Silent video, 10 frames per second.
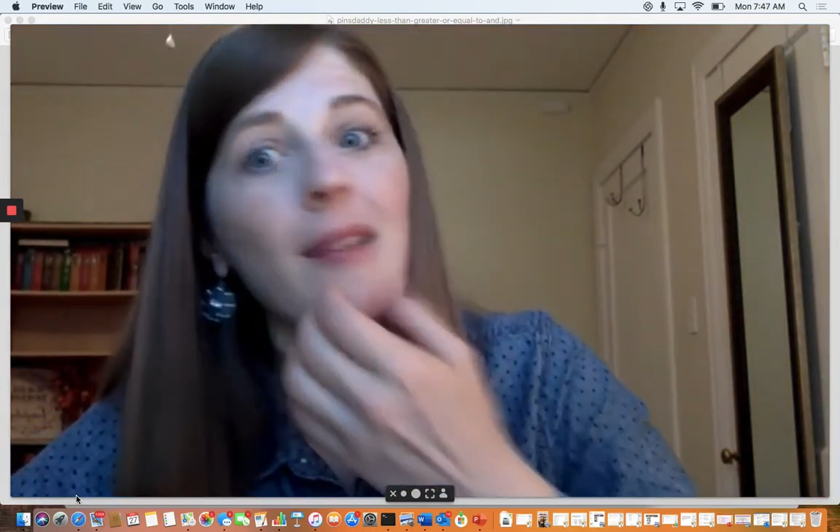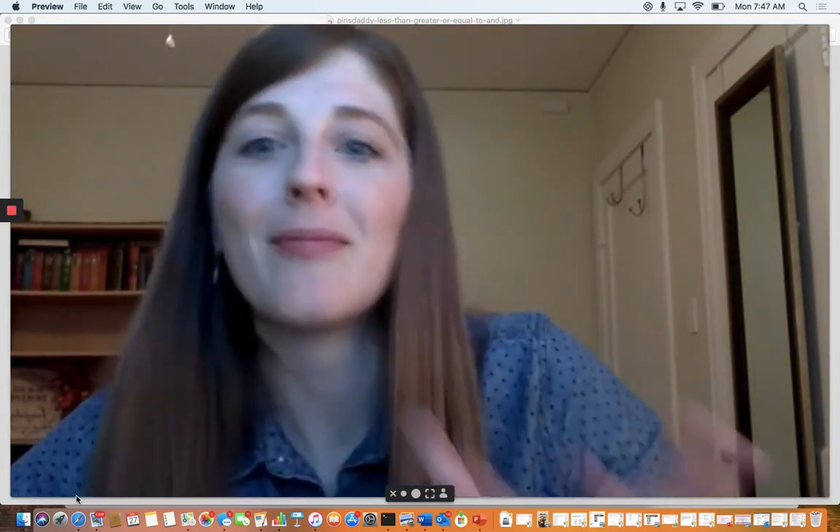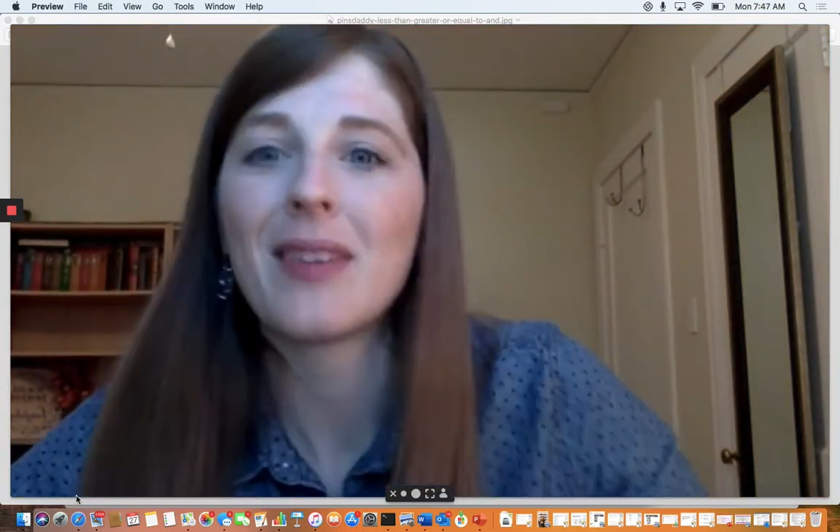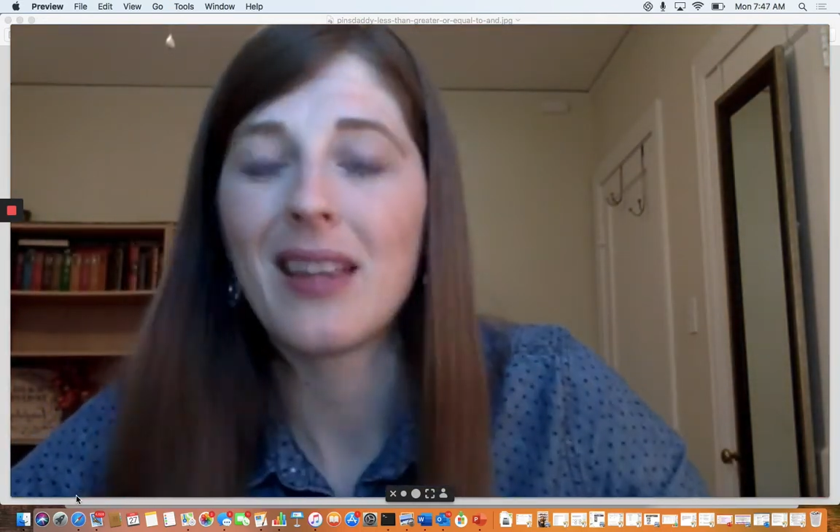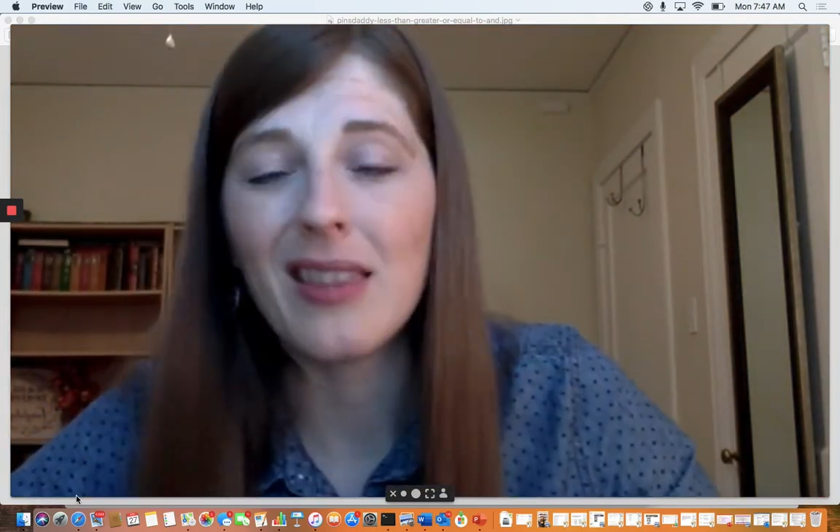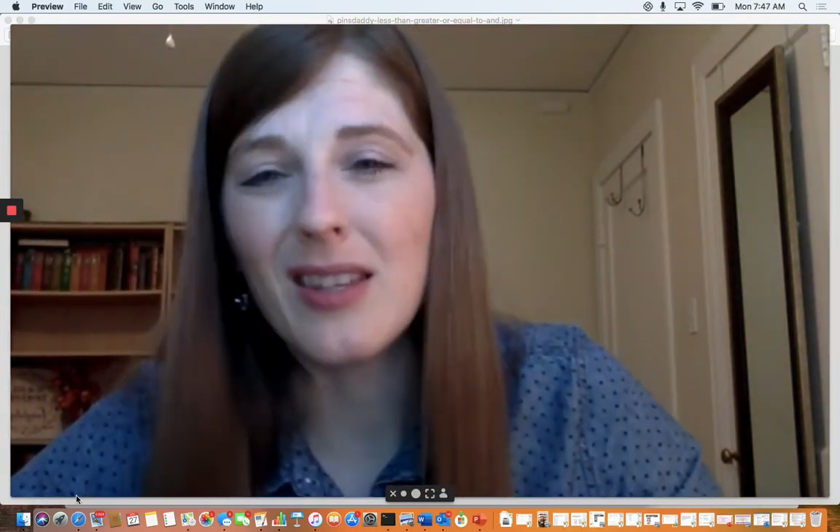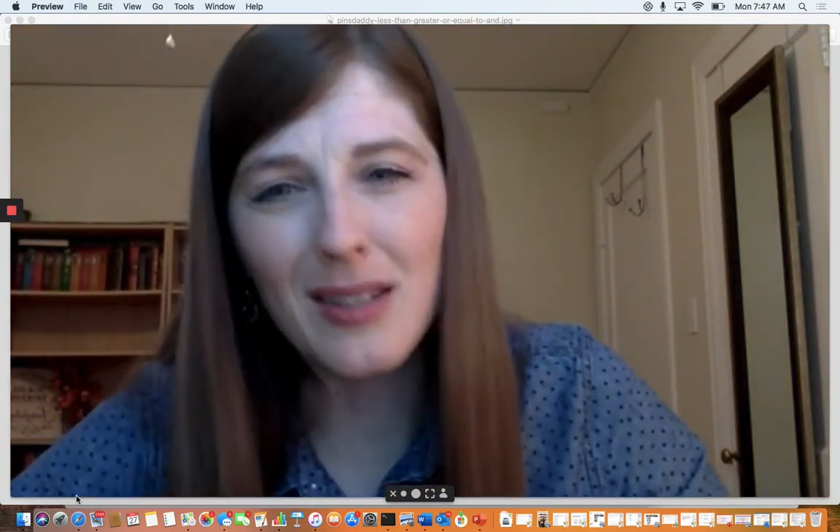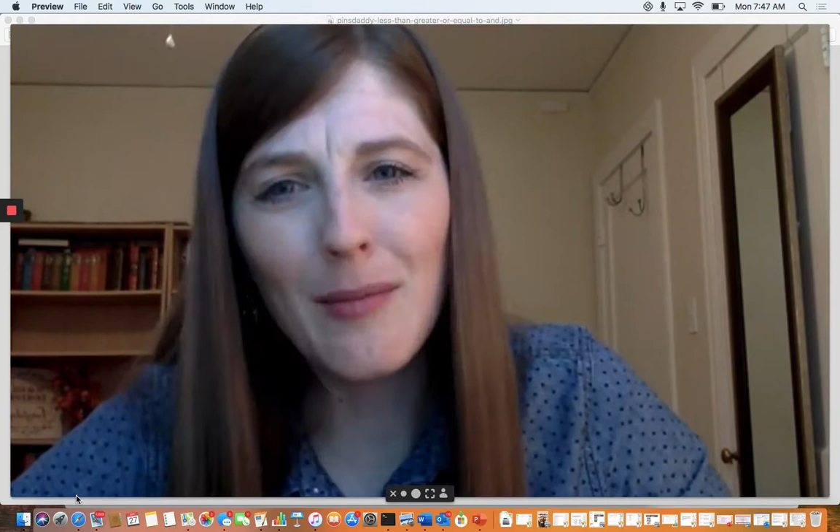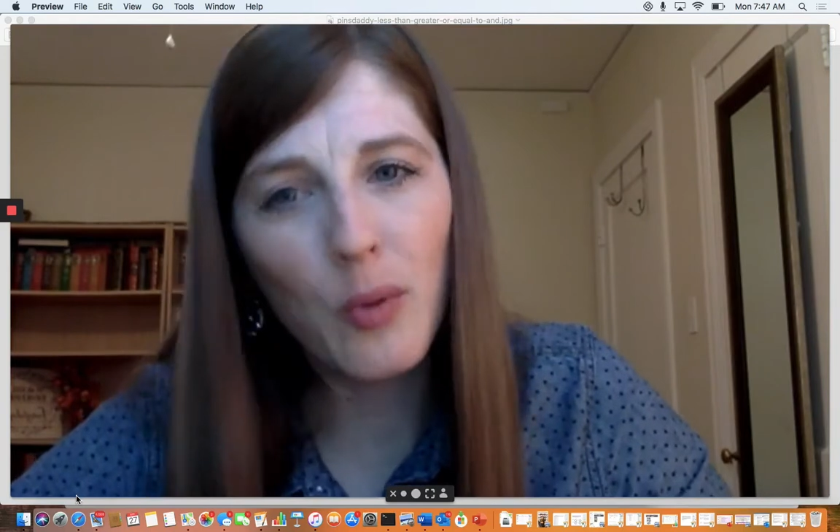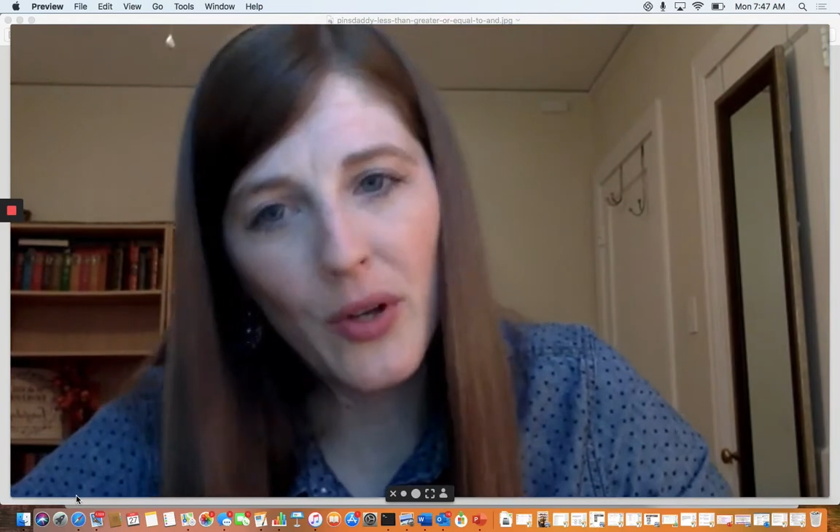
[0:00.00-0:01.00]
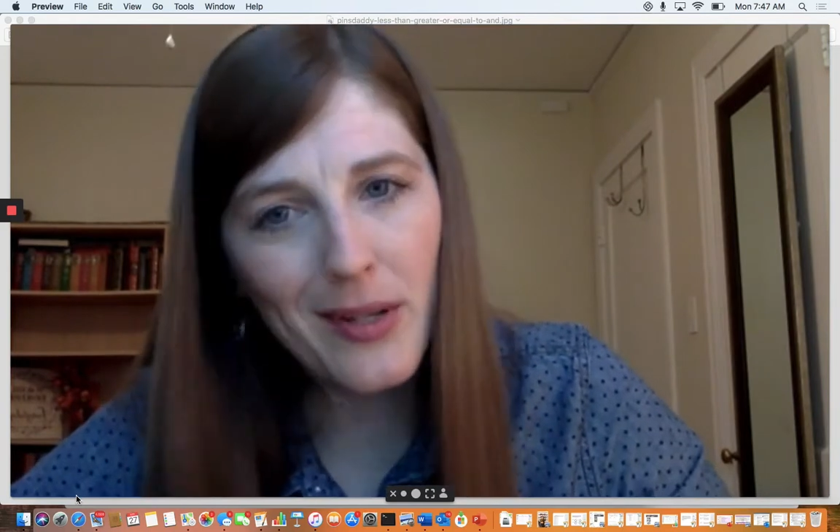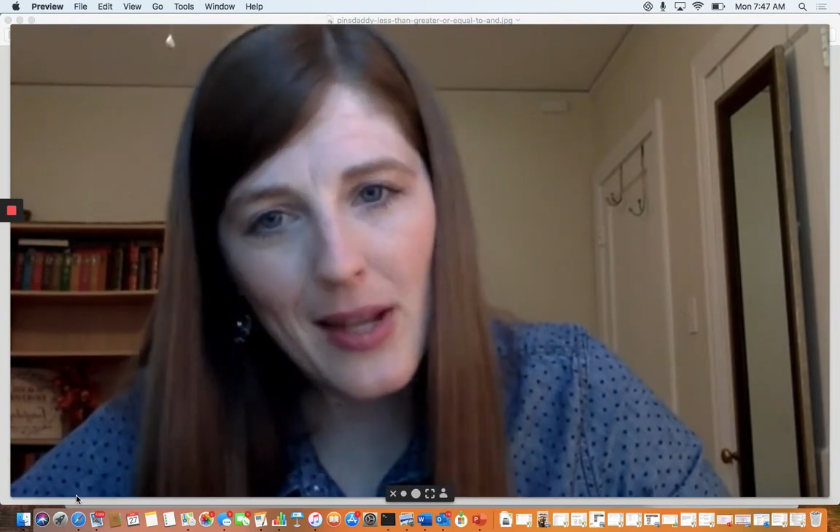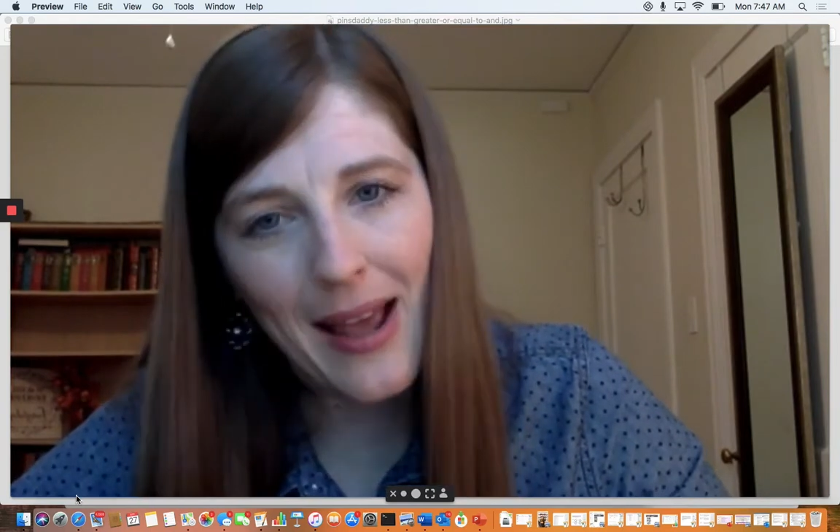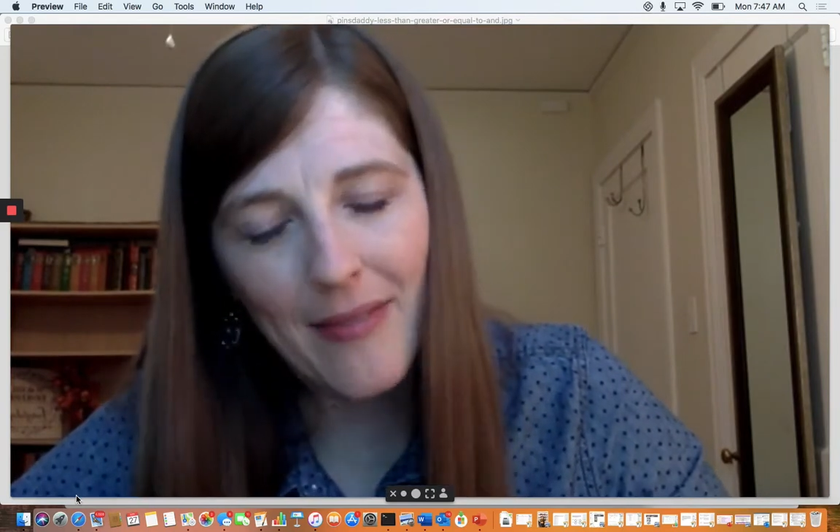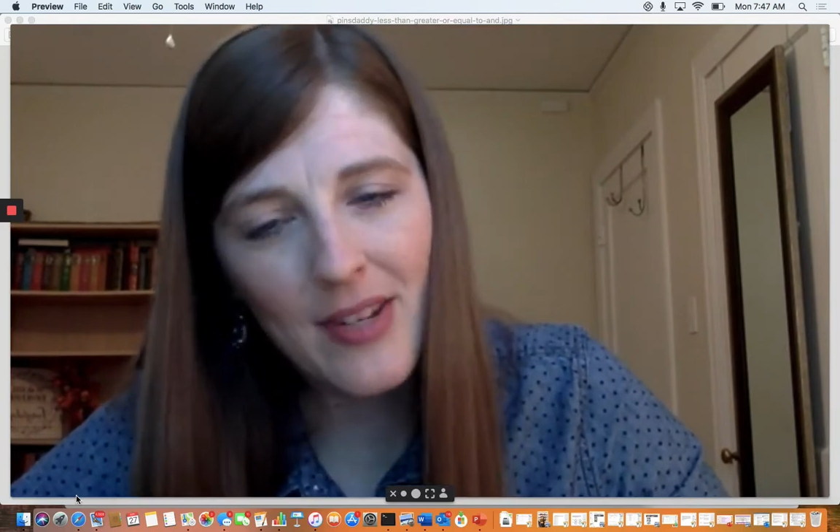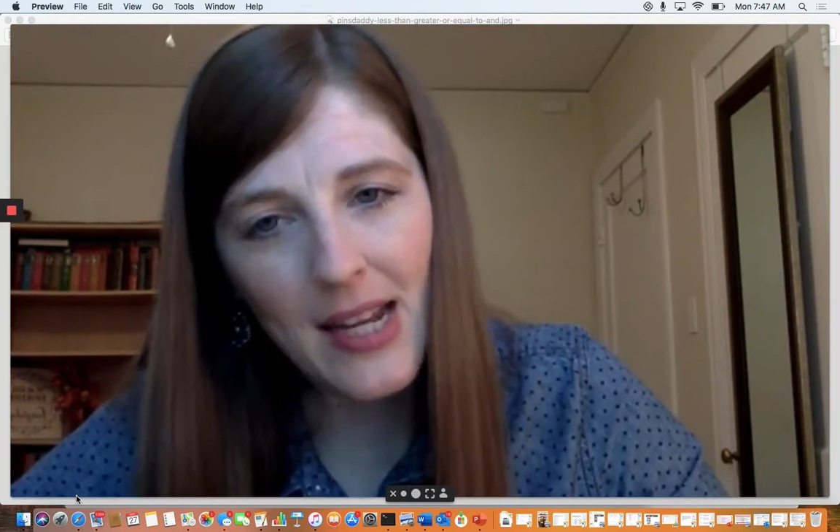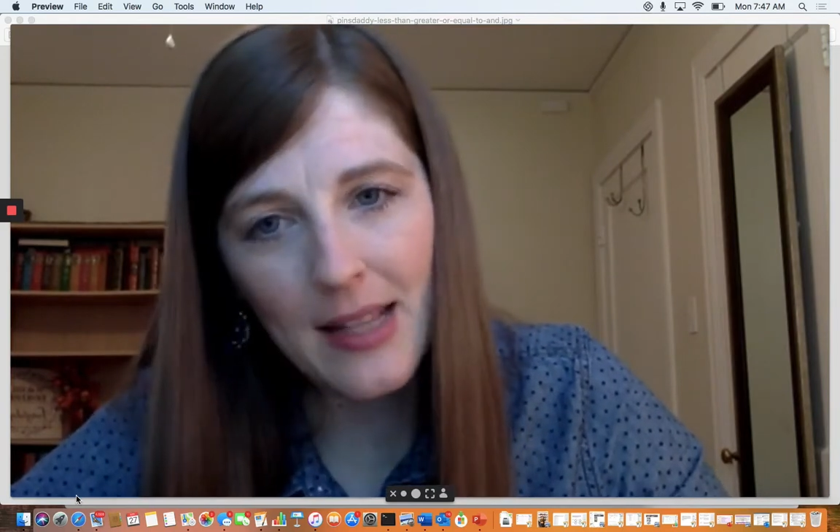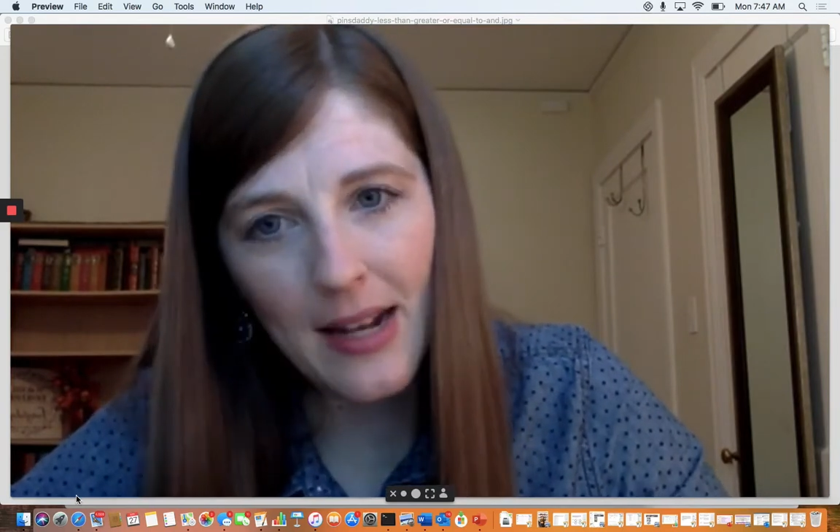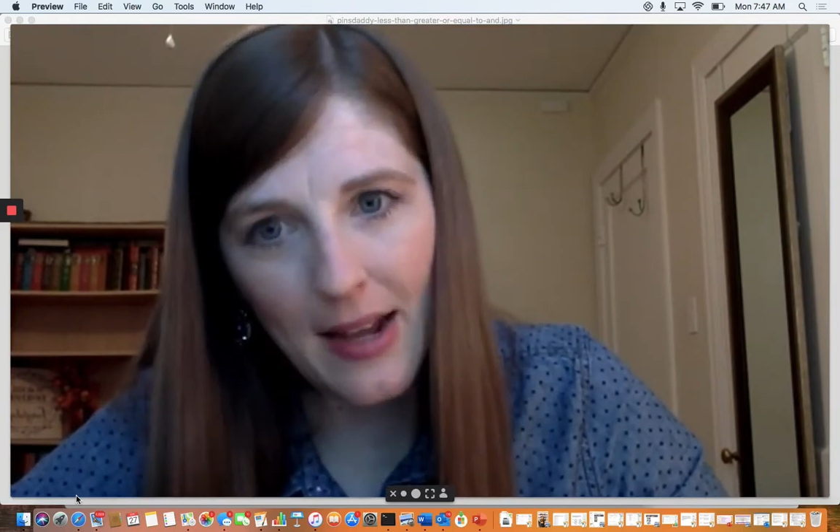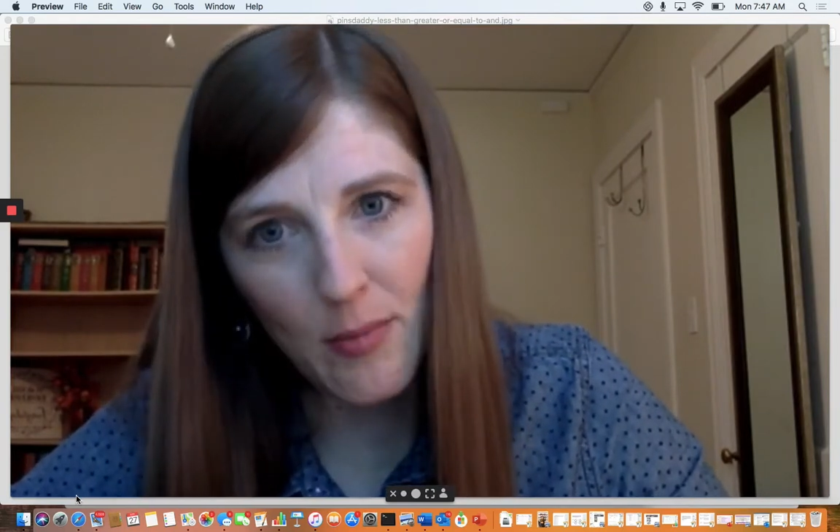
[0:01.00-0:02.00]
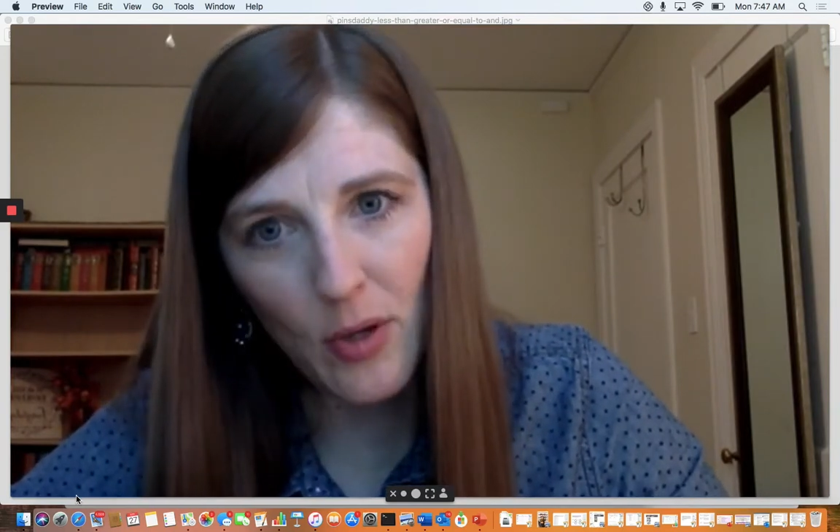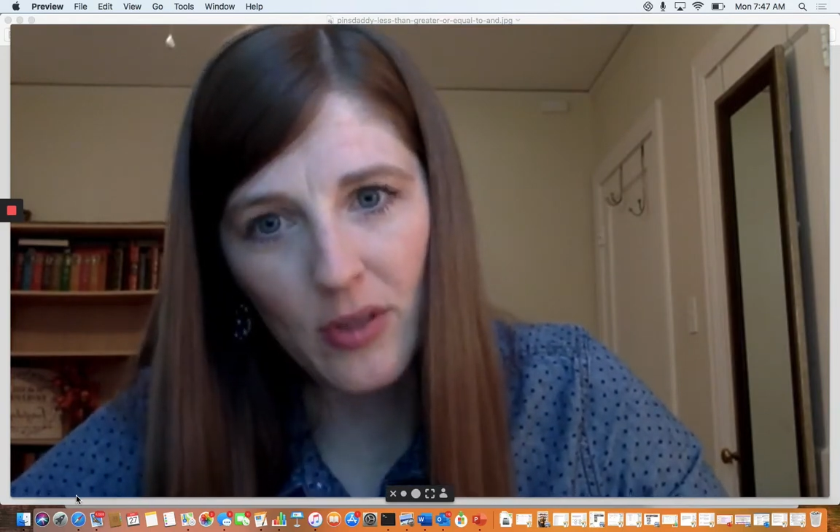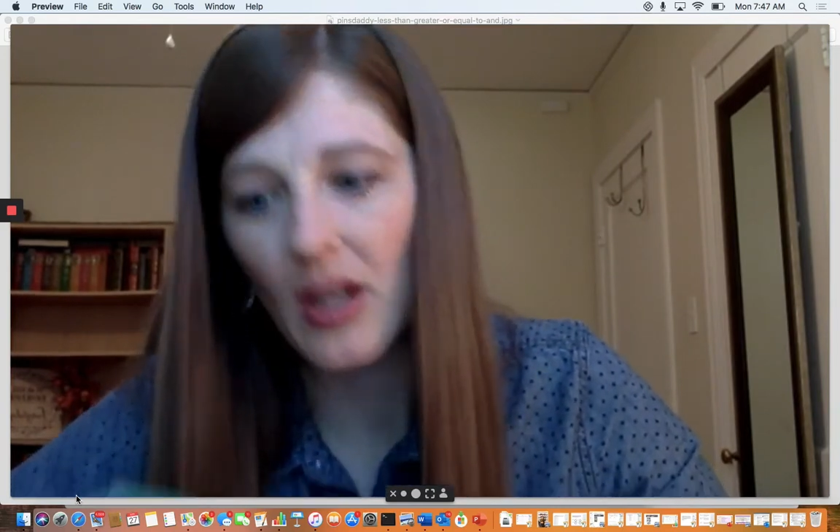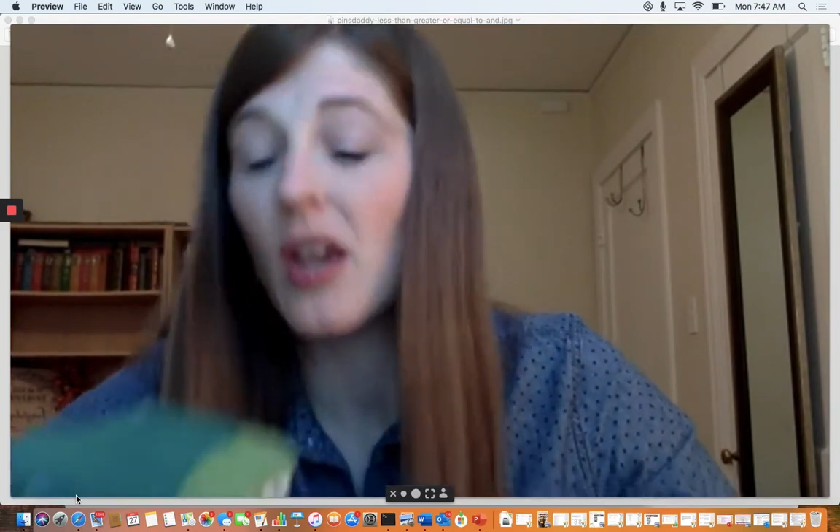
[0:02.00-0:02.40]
The symbol doesn't have teeth and eyeballs.